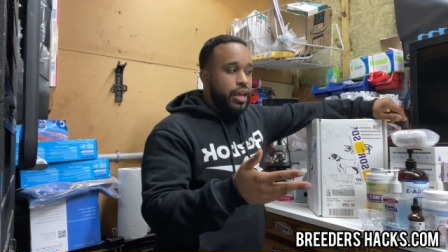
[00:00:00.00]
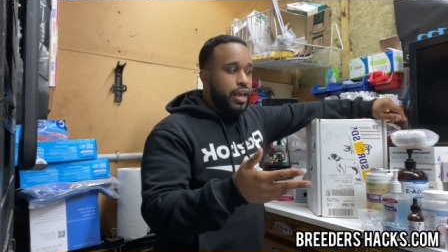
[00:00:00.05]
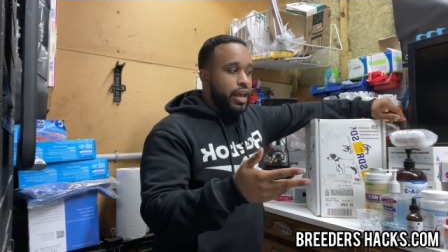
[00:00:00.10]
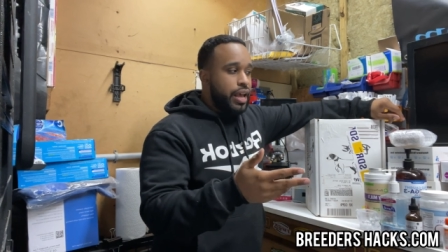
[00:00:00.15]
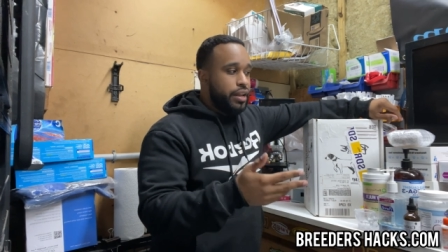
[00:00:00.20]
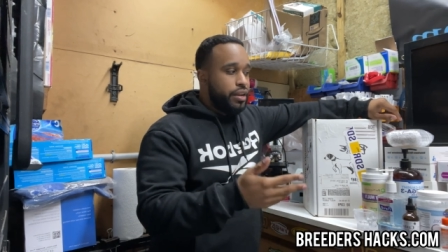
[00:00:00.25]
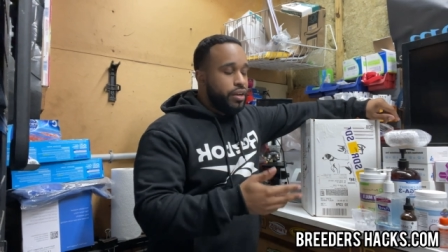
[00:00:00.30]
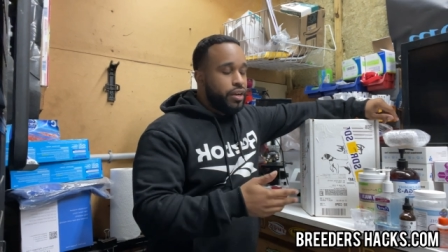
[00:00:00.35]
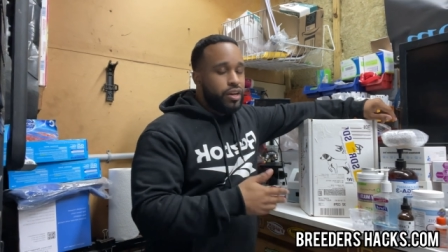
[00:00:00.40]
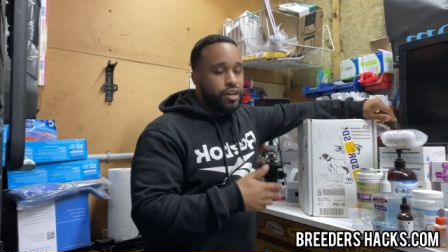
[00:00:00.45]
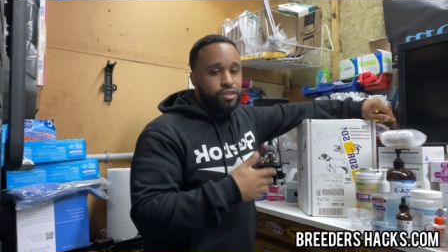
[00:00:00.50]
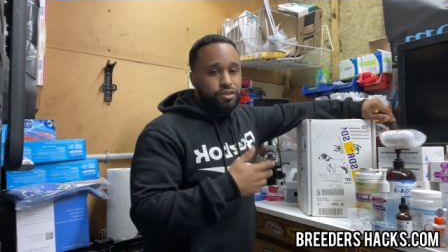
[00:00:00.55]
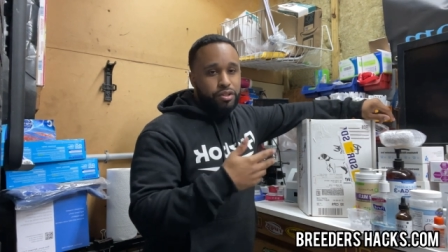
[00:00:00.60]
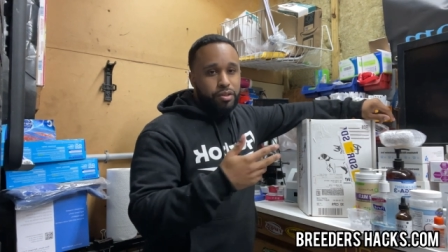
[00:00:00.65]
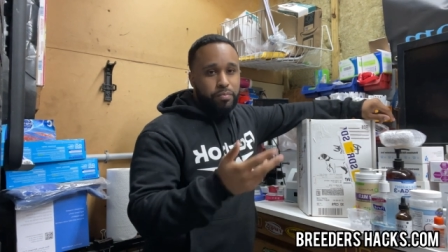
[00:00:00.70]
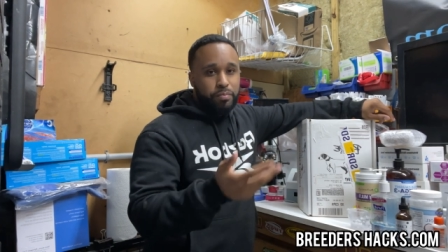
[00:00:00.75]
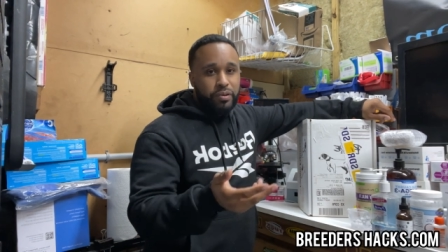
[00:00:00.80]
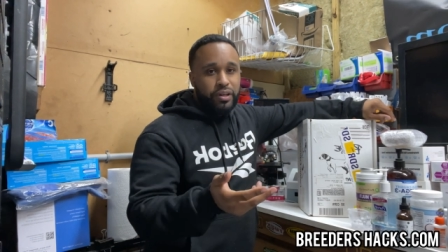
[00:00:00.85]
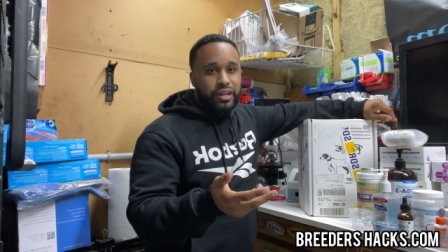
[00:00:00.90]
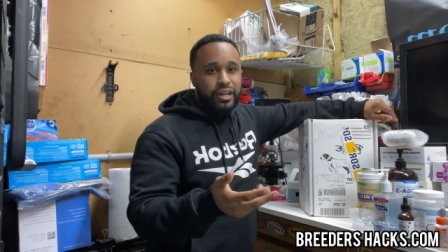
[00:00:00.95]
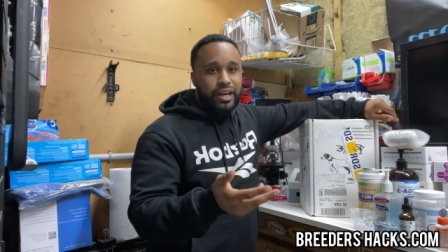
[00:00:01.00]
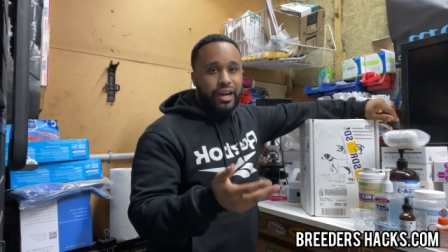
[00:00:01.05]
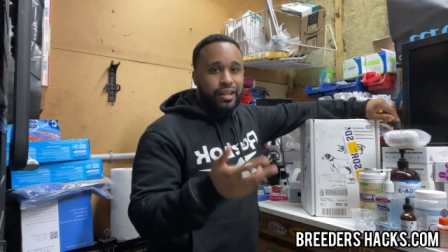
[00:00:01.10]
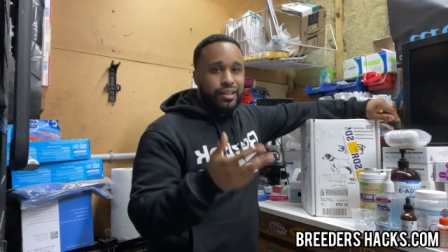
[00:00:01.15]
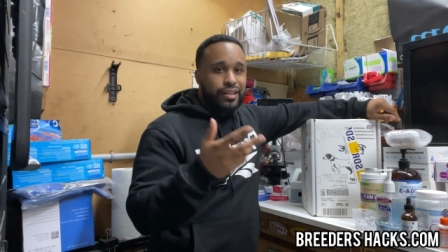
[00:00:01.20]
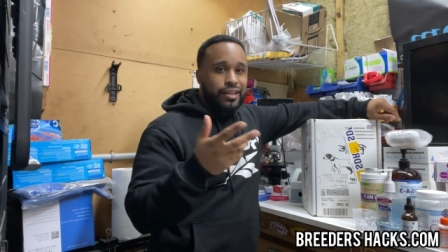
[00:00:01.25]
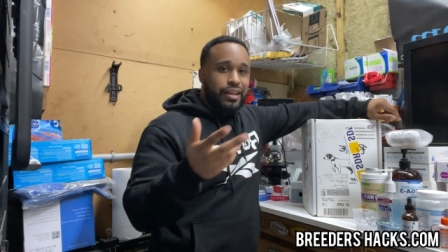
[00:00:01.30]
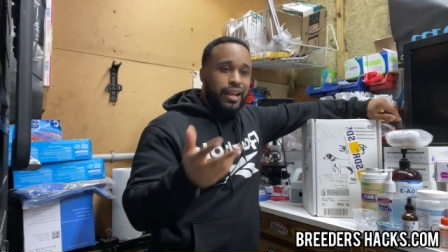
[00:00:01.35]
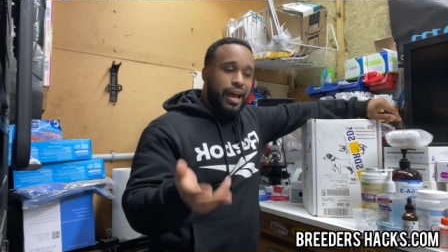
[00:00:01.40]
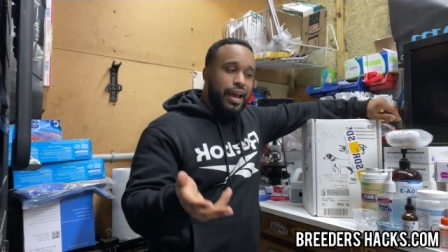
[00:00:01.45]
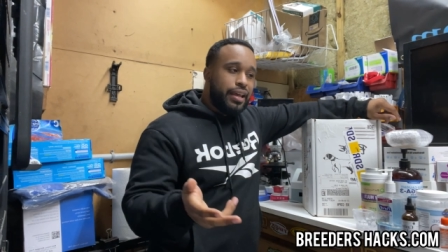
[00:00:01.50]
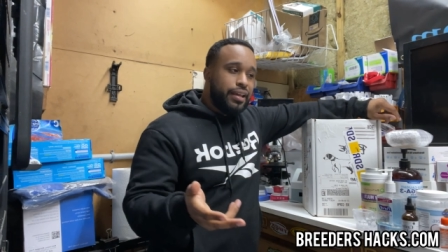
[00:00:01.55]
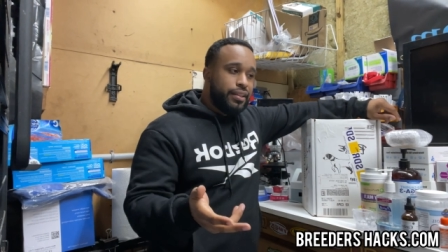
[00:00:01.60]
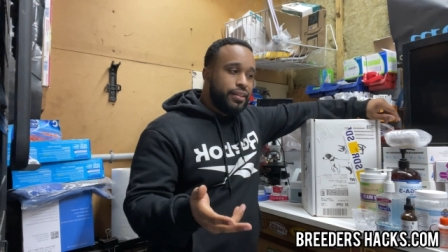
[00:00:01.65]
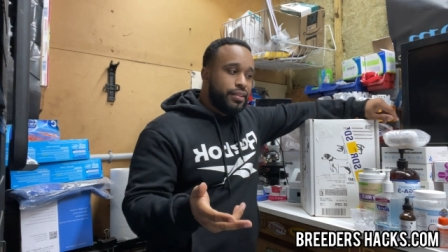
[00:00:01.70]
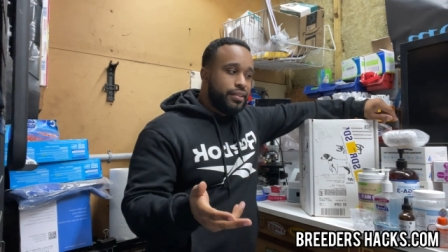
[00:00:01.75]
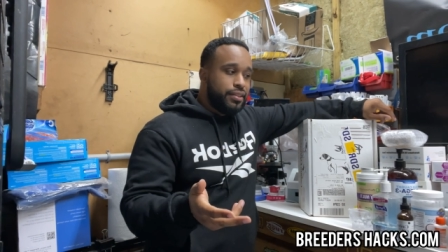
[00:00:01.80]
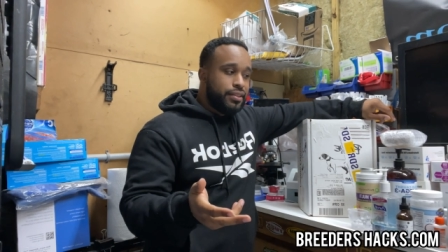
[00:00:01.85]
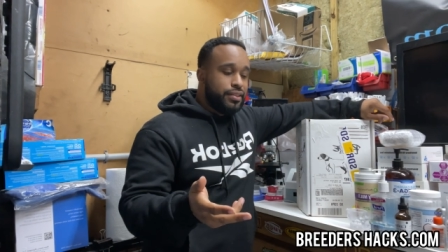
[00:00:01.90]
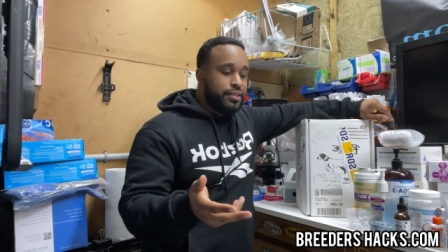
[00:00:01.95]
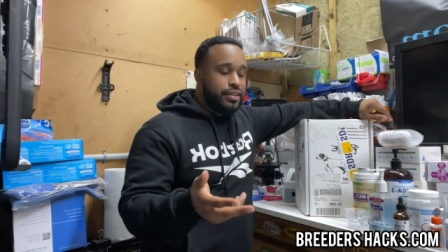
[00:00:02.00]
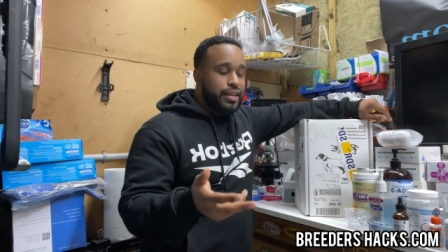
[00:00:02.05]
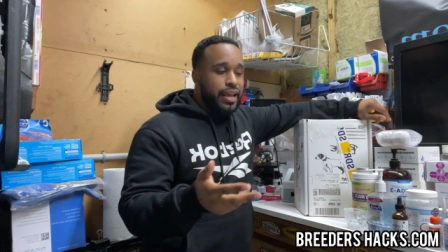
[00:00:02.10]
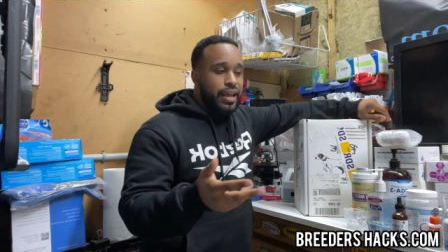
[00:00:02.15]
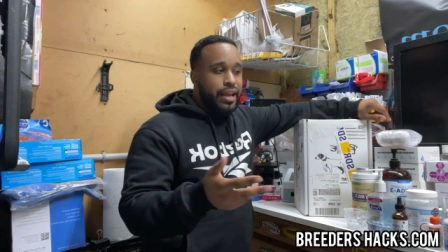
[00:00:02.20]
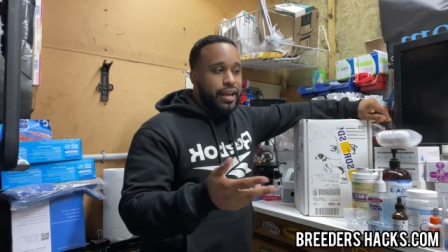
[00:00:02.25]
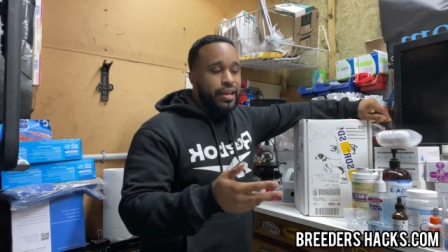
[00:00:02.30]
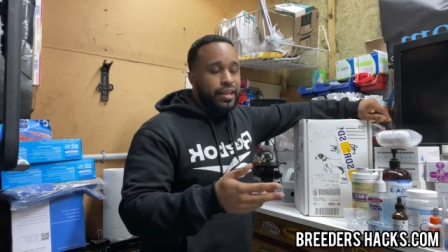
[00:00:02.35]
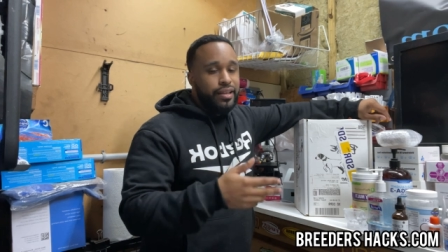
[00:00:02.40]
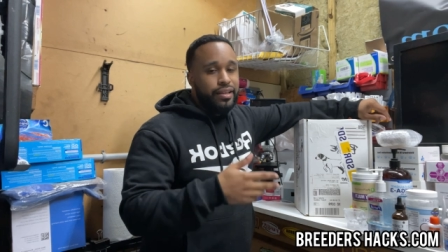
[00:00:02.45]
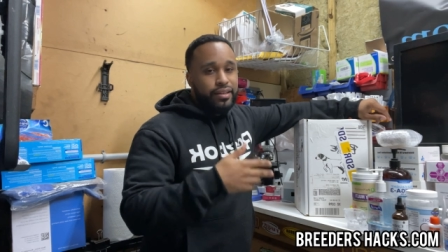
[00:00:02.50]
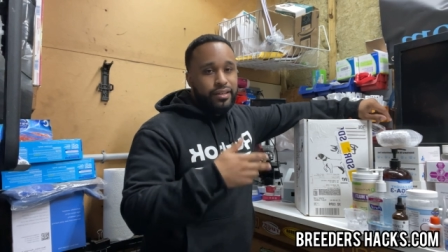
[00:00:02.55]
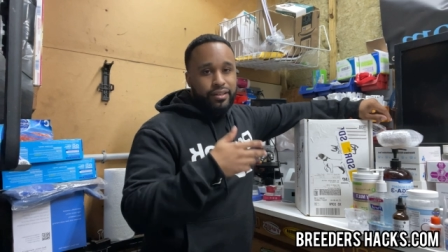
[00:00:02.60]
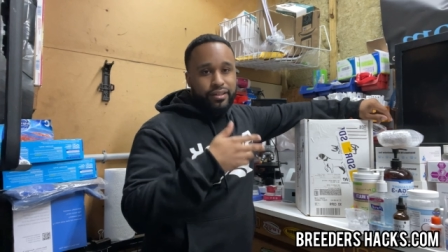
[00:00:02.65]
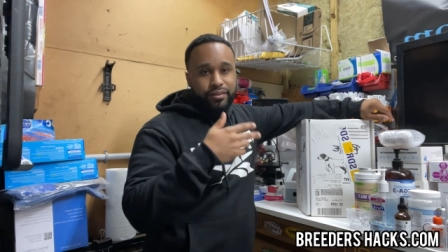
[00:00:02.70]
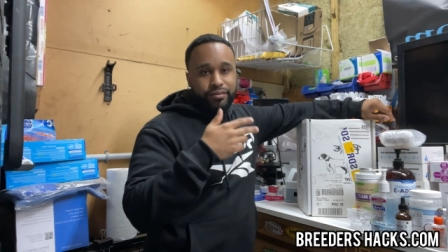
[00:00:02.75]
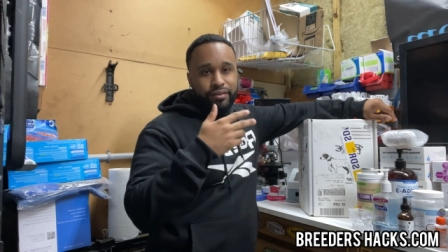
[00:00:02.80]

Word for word: and you're gonna do the breeding on the 9th day,